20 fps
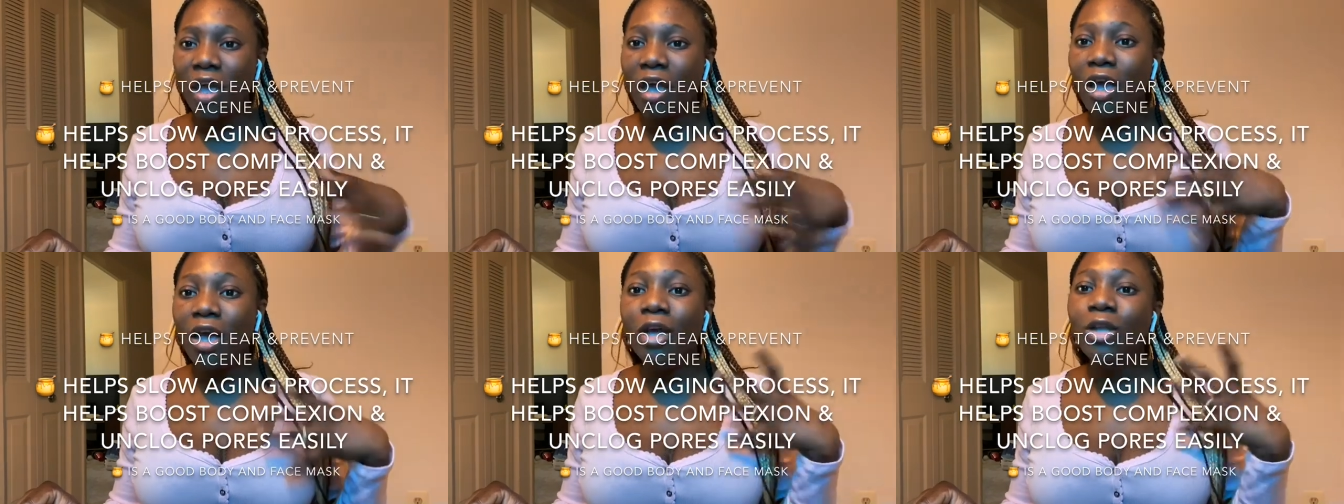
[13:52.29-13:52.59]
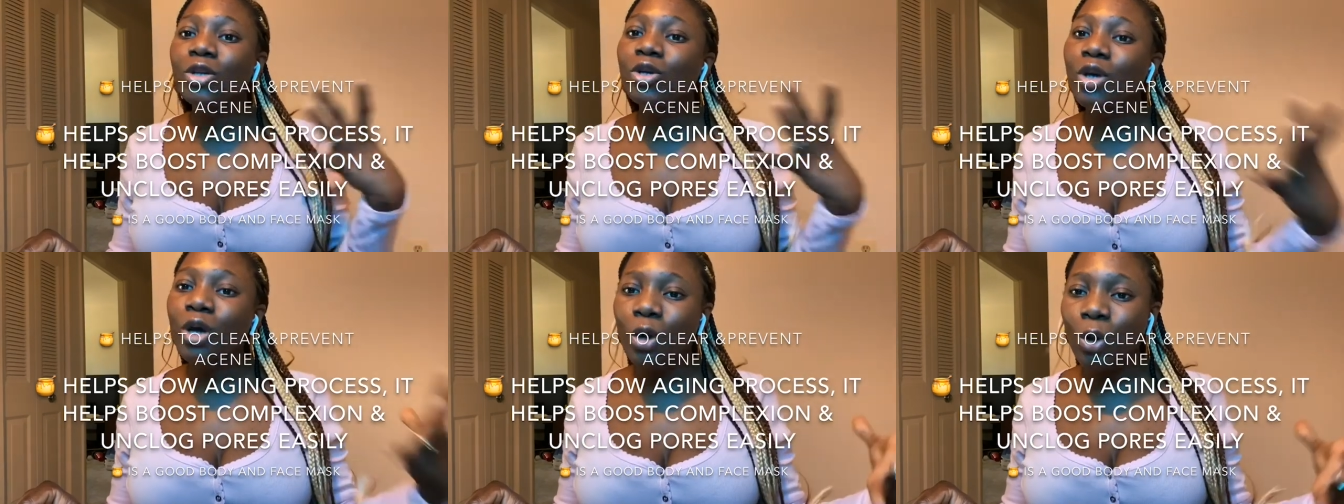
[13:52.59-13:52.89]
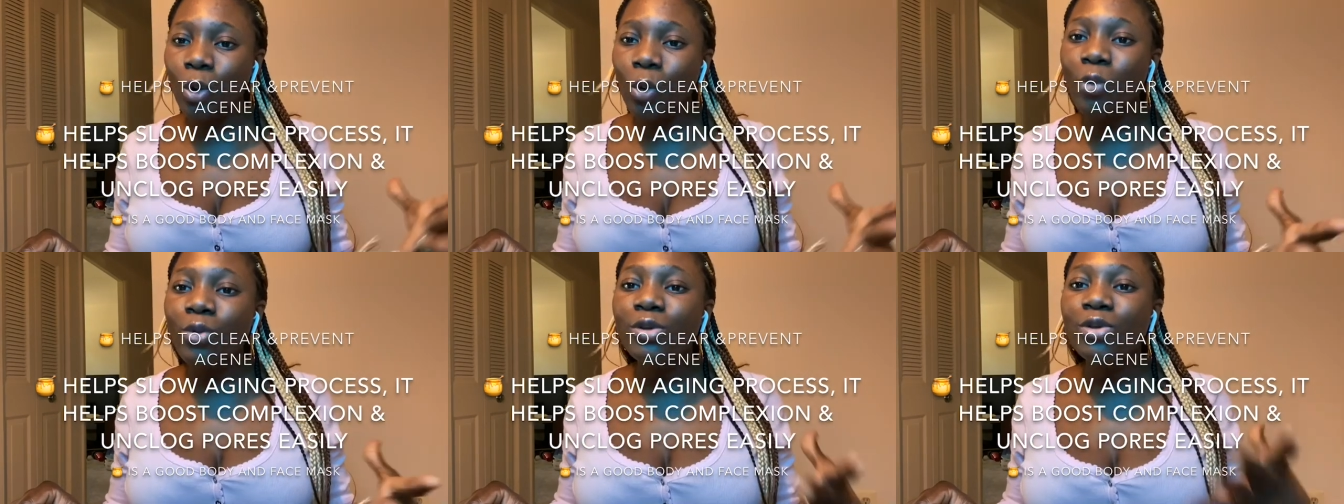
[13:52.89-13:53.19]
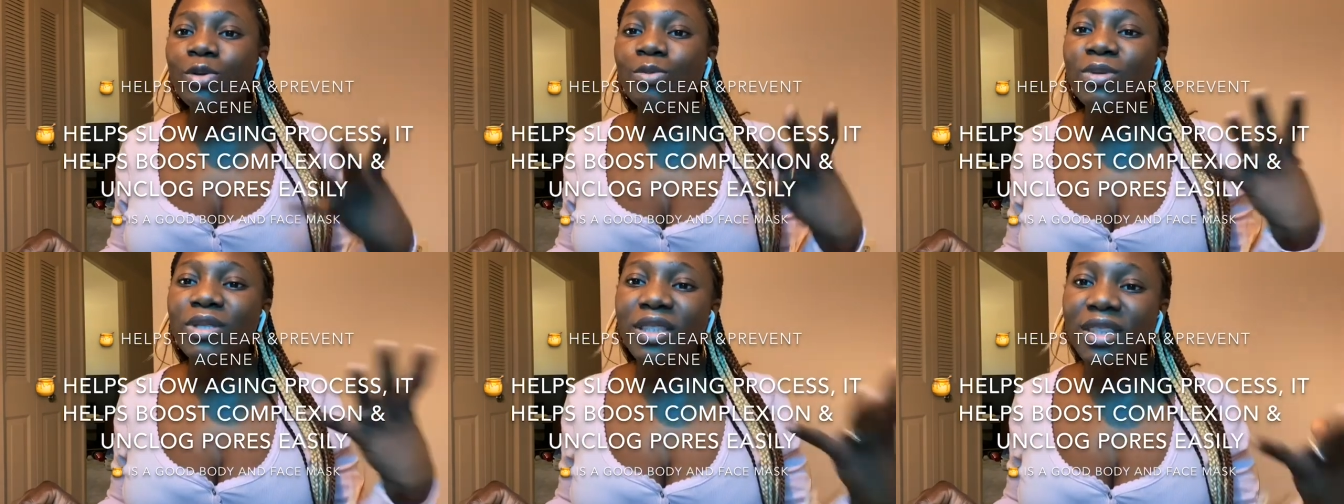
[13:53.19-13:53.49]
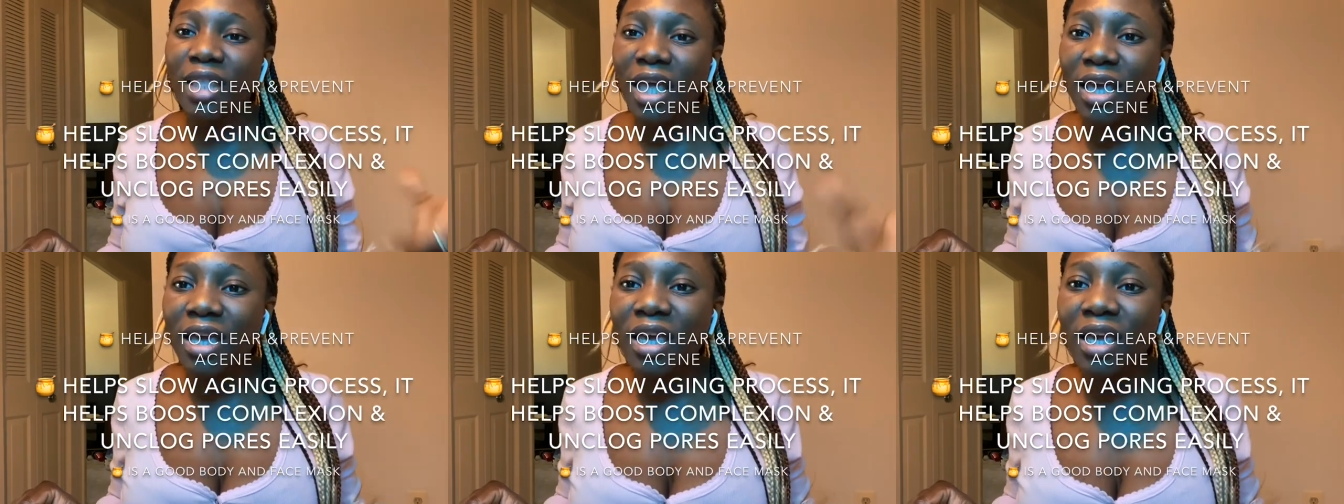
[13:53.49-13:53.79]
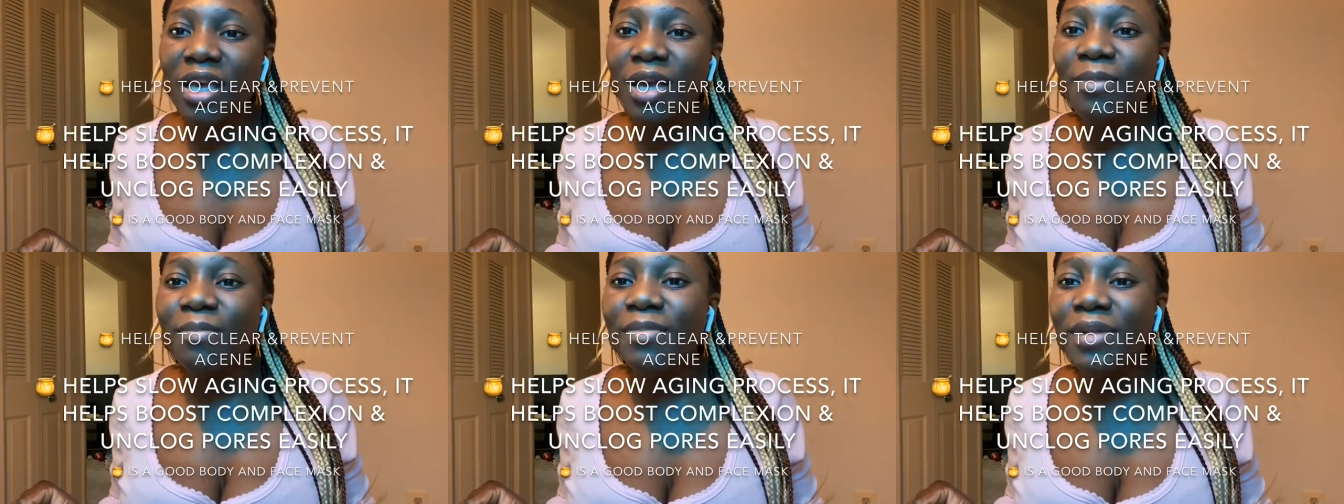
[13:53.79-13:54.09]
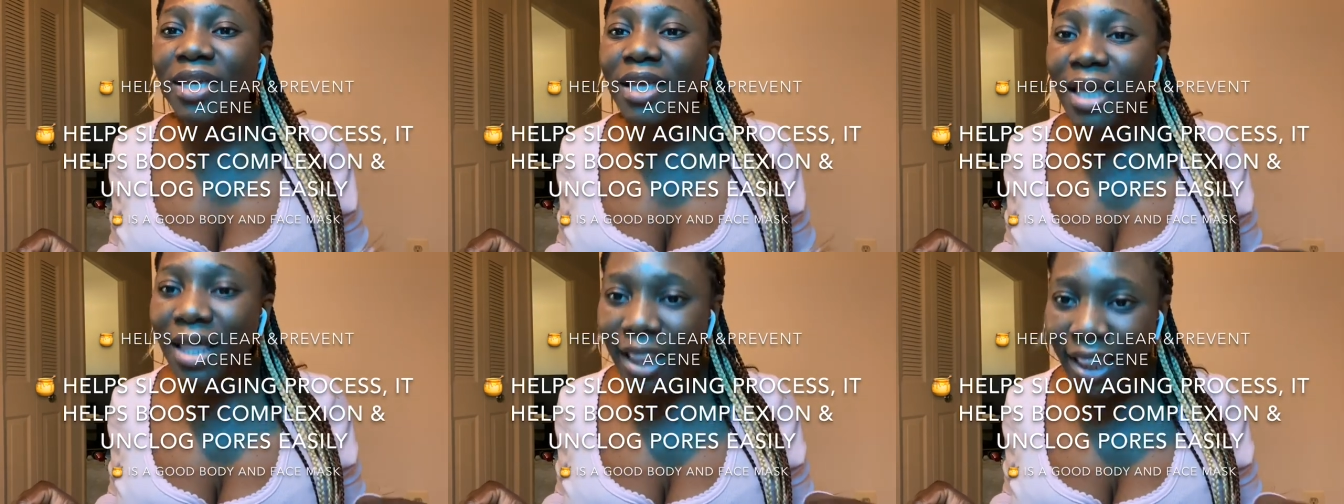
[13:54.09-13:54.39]
and you're going to be thanking
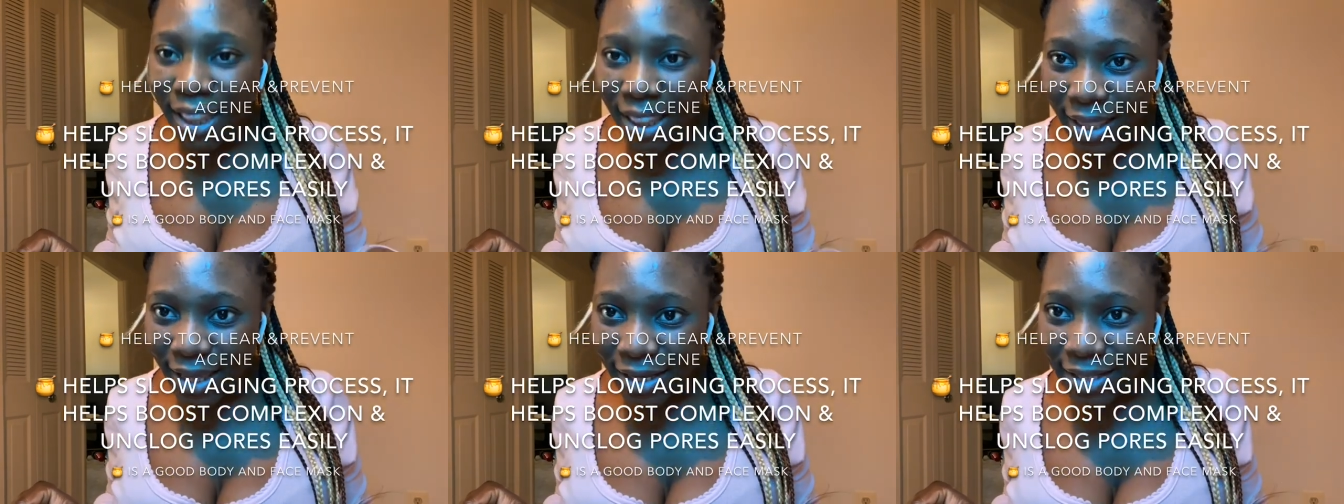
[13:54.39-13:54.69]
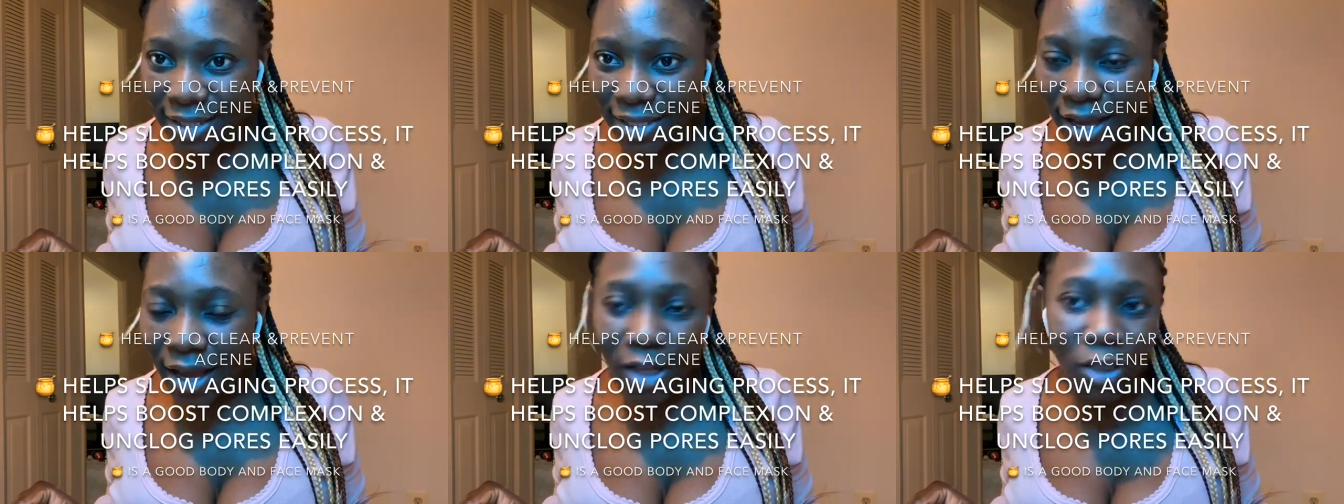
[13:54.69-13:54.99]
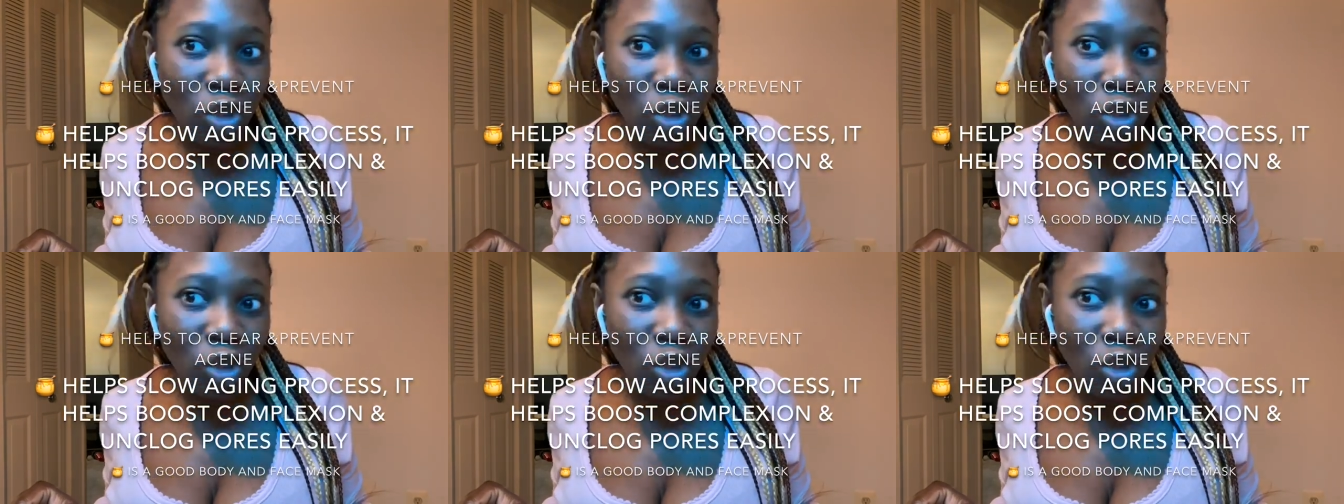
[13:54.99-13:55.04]
me later.